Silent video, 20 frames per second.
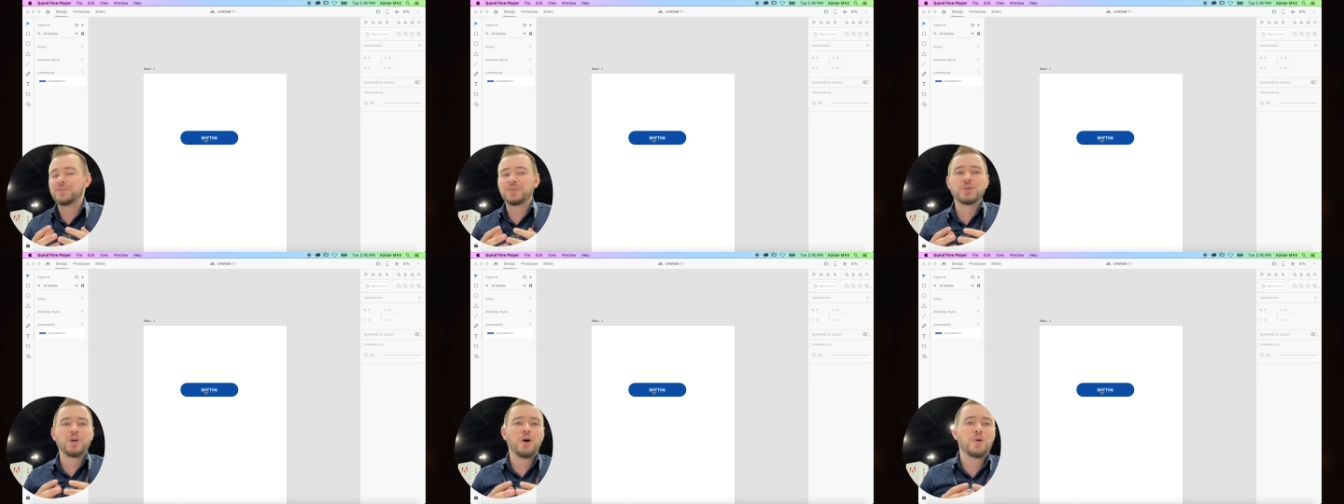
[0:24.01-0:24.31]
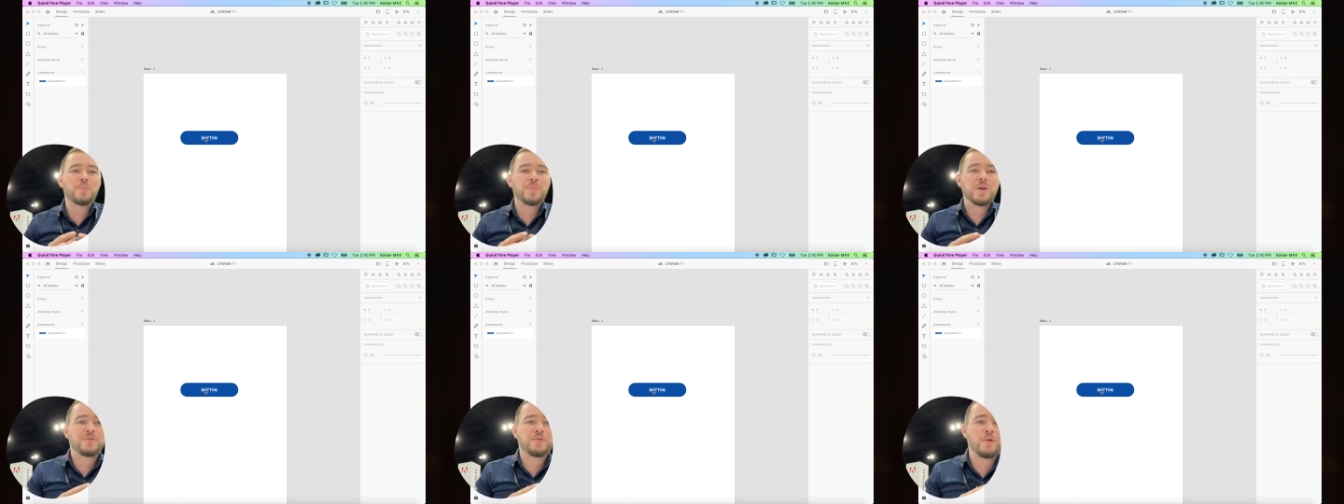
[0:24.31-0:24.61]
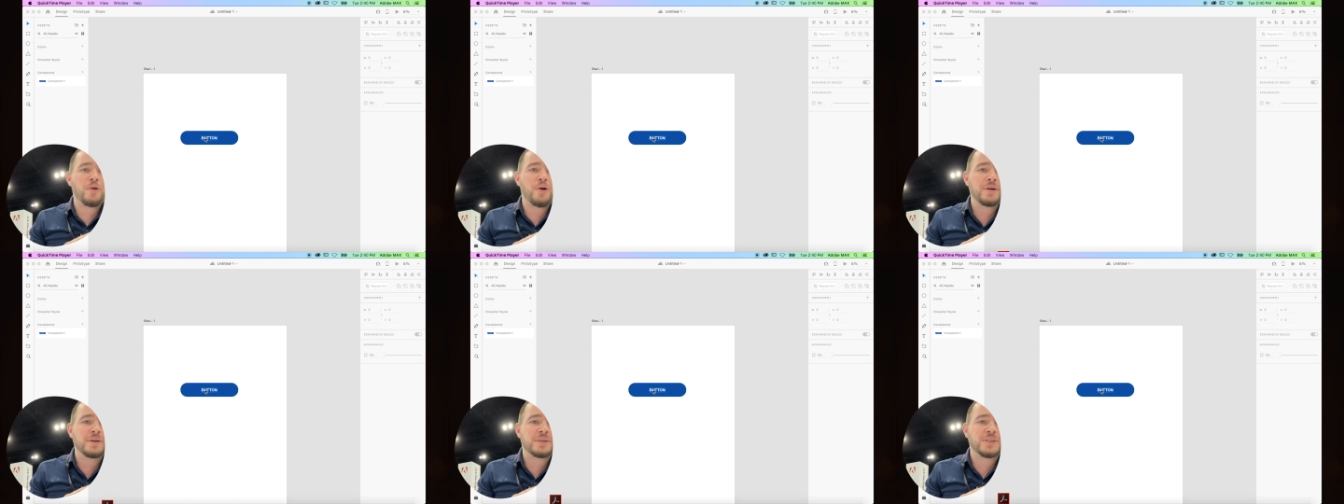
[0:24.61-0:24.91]
So
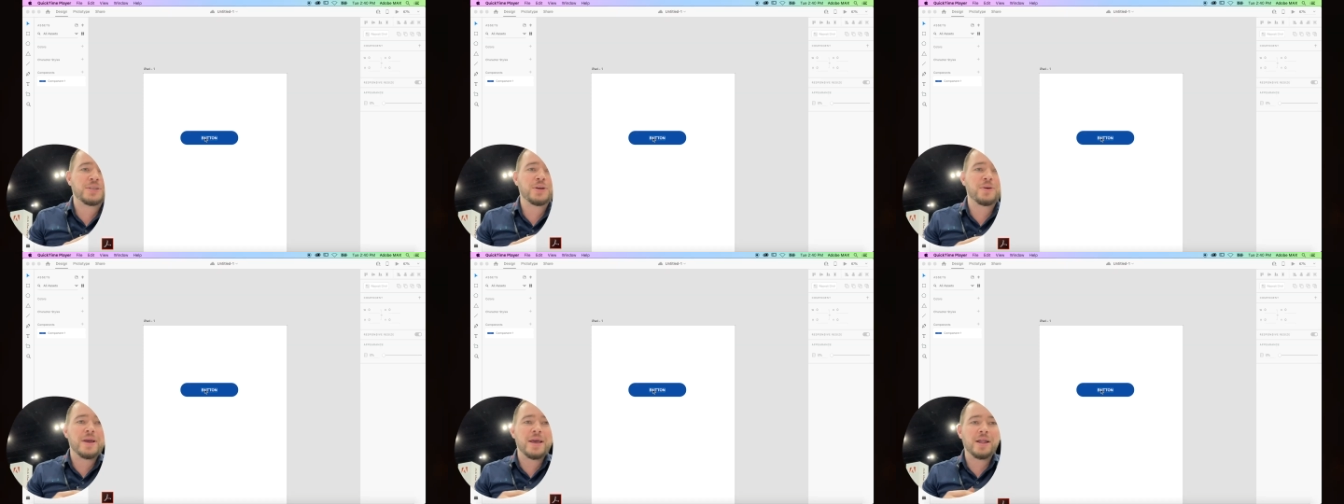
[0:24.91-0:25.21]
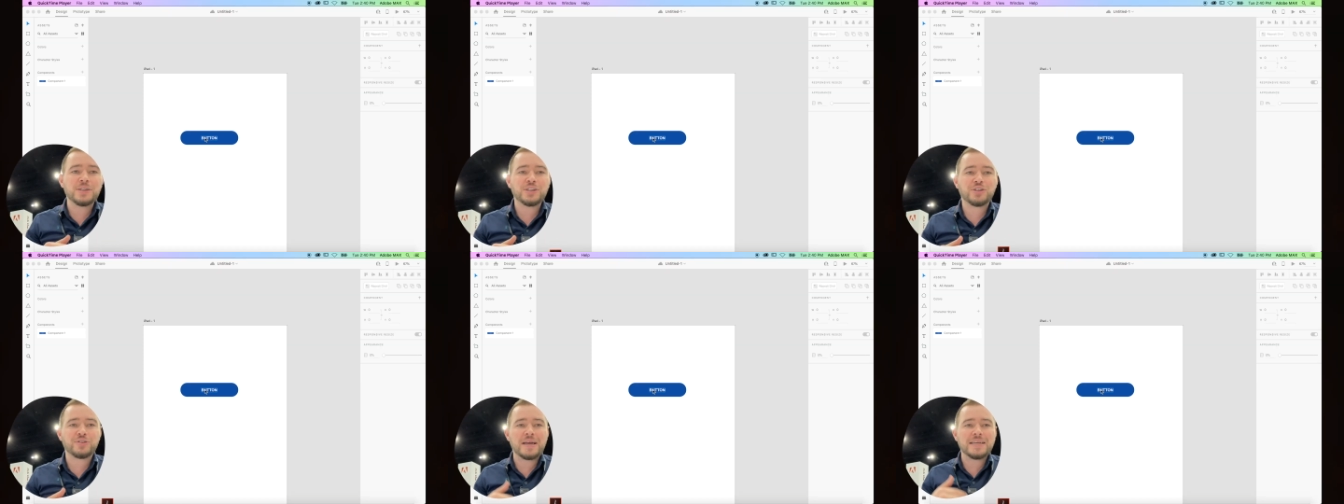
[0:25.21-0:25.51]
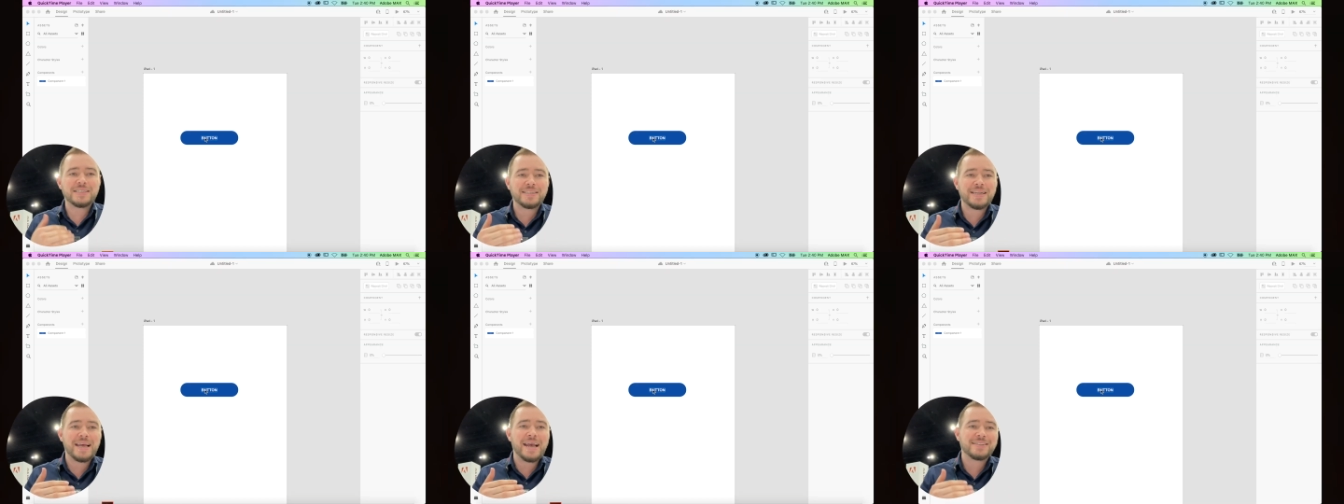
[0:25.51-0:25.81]
before to
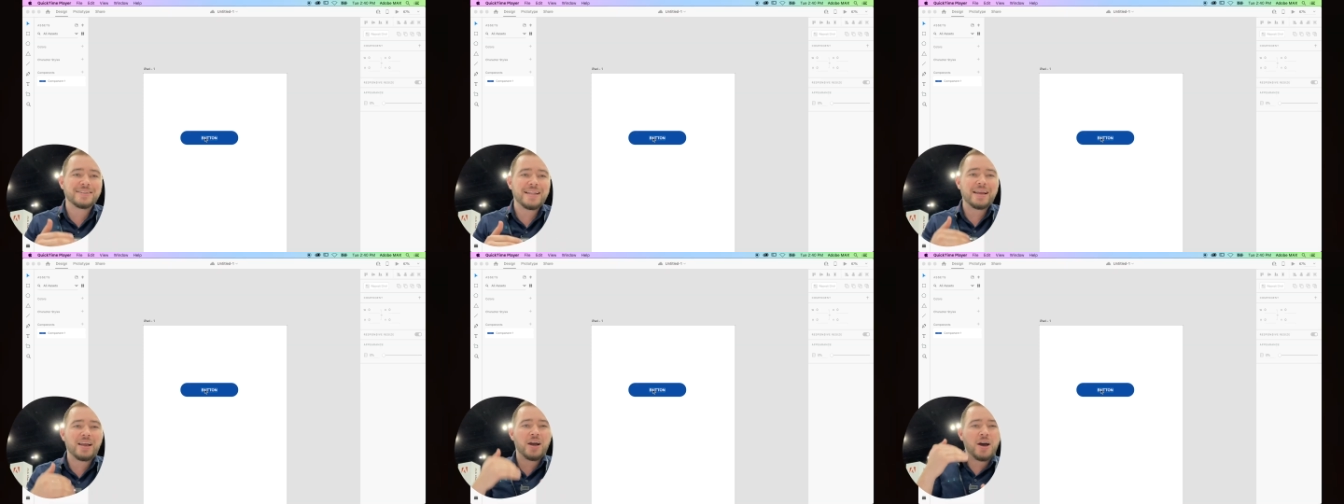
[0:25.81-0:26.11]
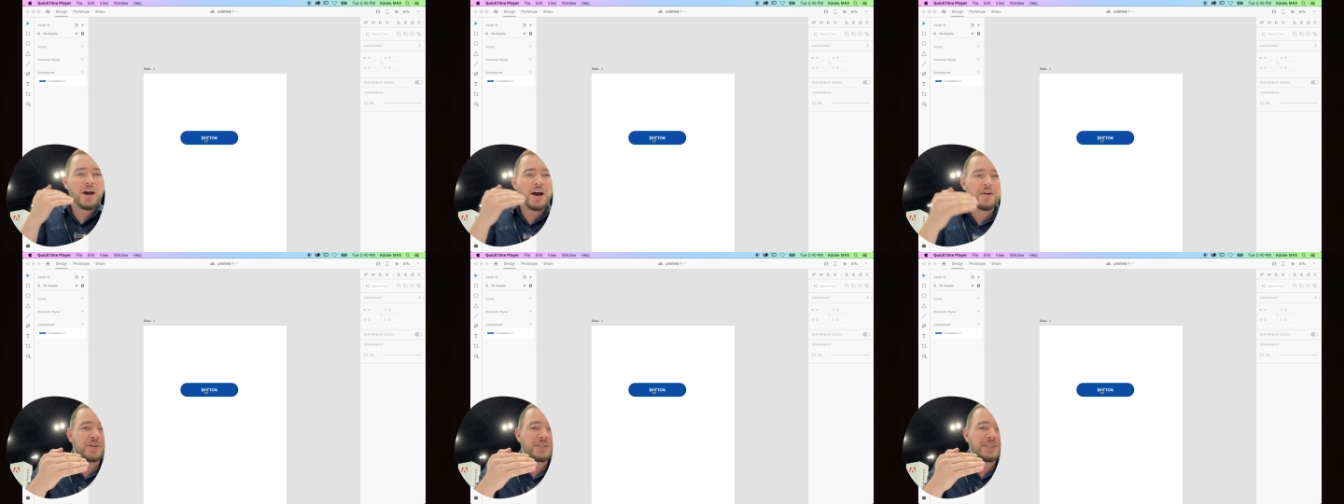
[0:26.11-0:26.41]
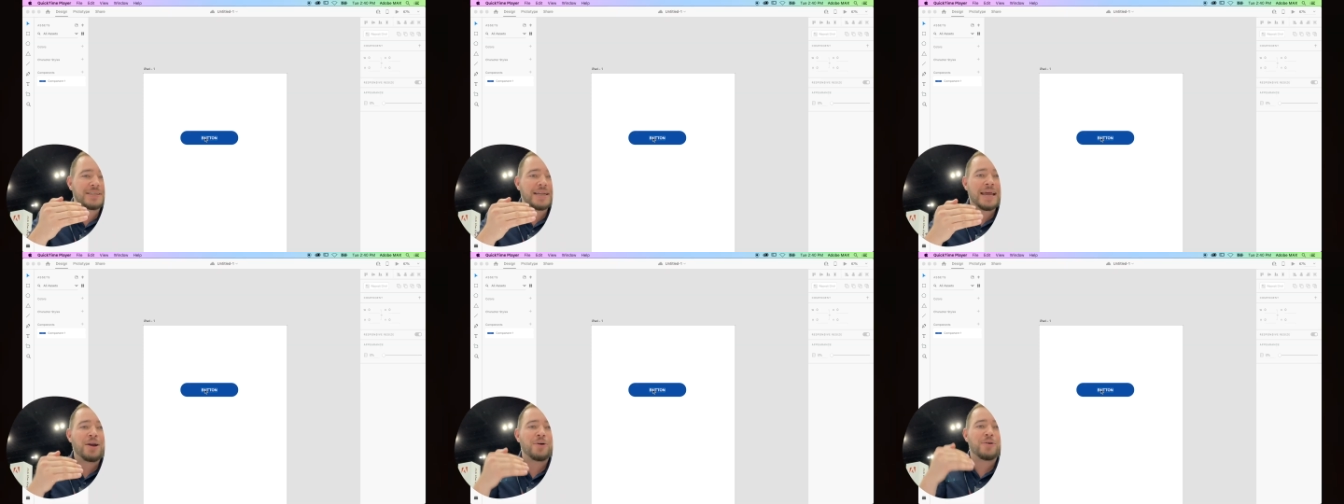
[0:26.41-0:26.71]
illustrate states like a hover
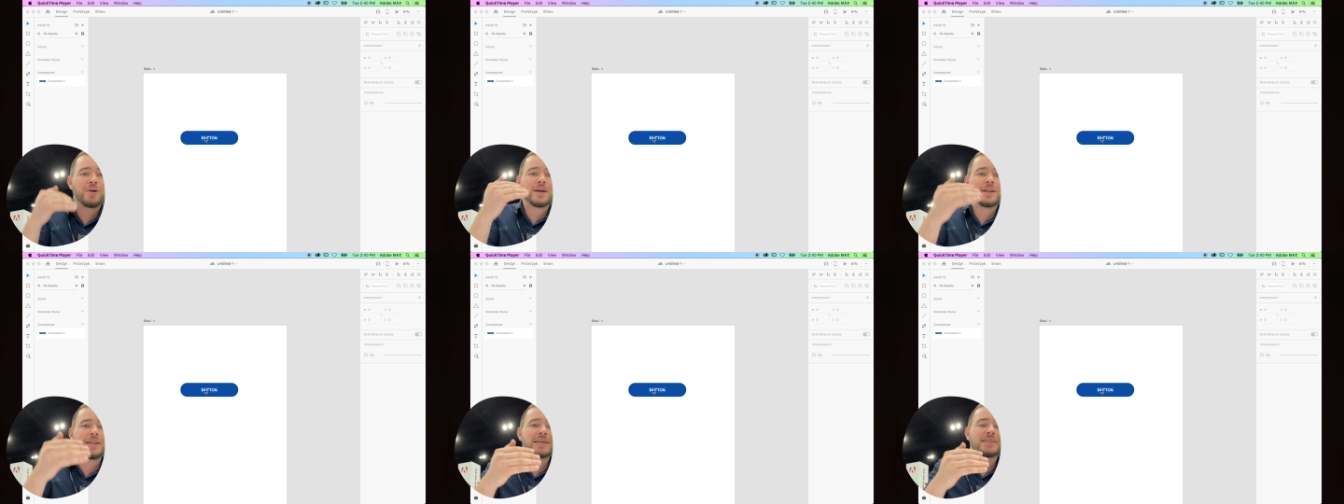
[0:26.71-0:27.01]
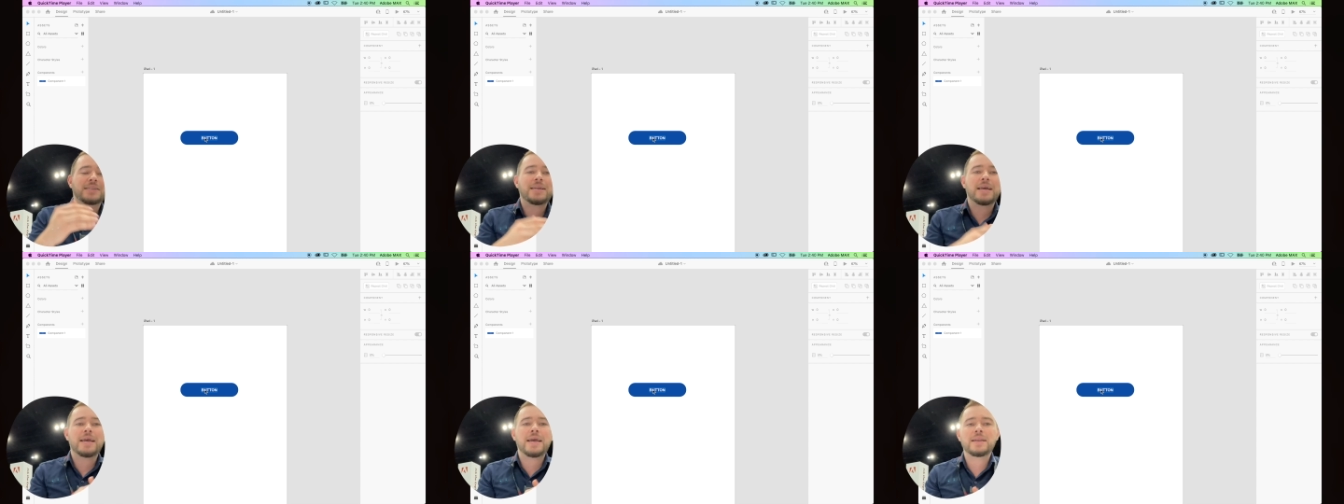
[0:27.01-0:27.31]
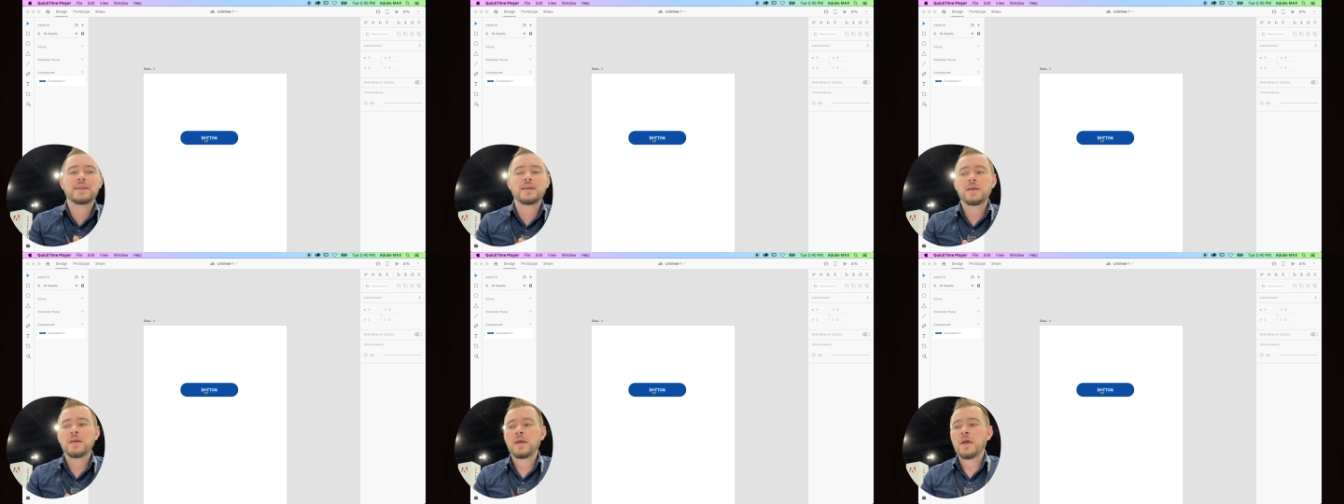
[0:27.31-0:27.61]
state or a click state,